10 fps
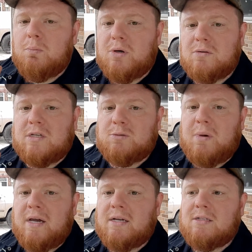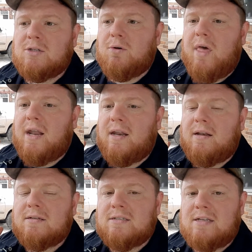build this bed so that it
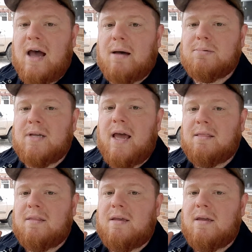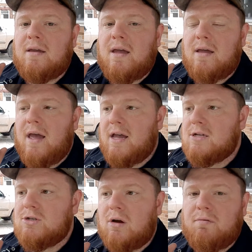stops at the
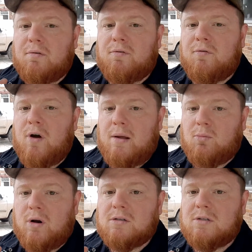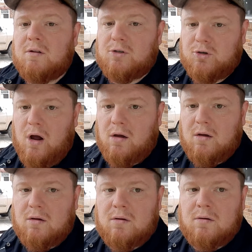edge of the frame rails of the truck,